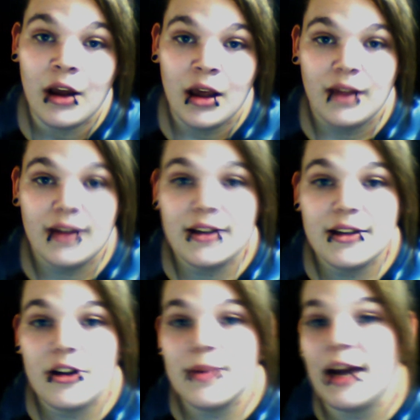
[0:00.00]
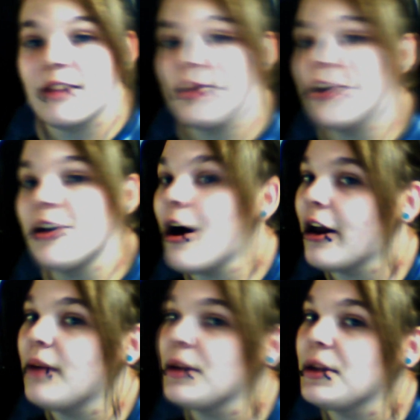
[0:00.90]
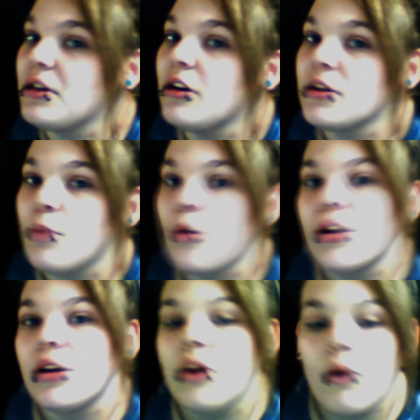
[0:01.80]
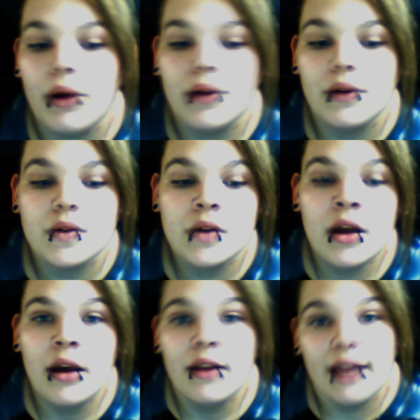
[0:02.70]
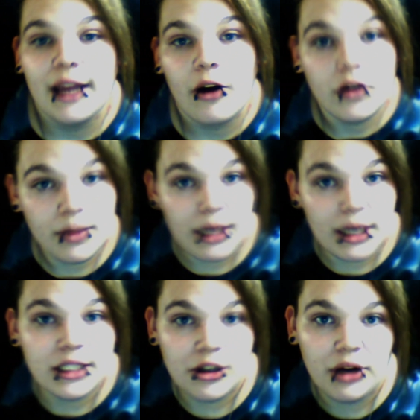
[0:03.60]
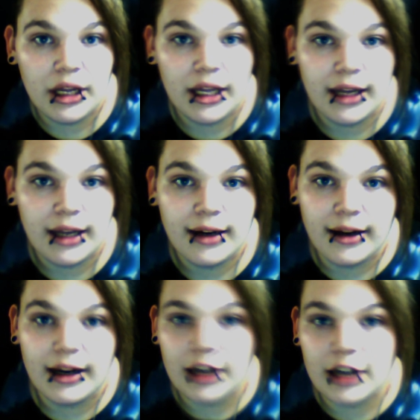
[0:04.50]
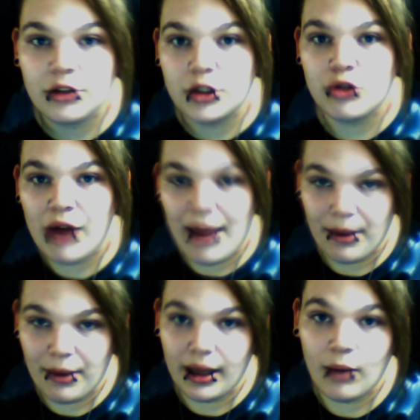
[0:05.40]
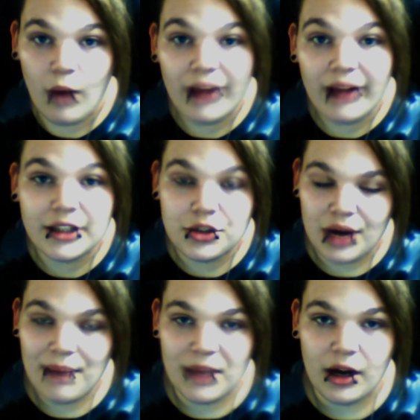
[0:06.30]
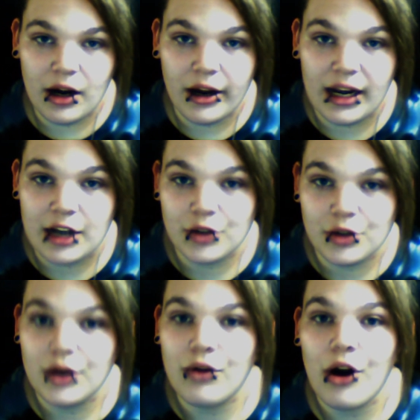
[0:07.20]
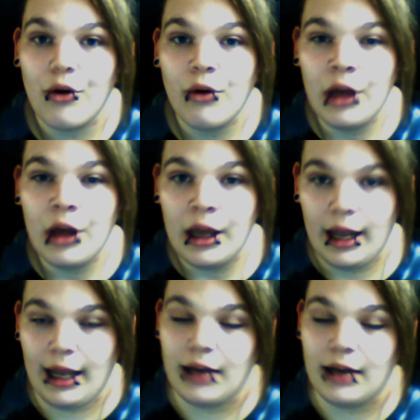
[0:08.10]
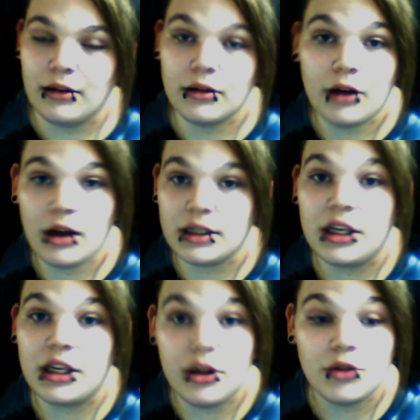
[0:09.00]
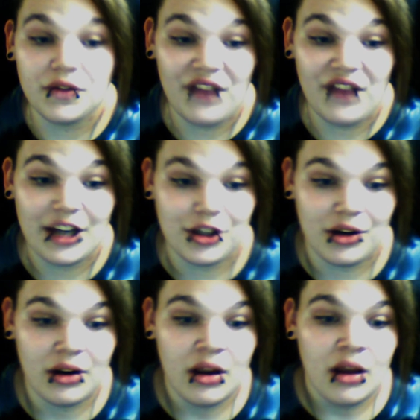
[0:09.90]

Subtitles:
This goes back to me talking about the neosporin and the oils. They hold the bacteria in and can actually trap it, and while it's trapped there, it can actually grow and cause a huge infection.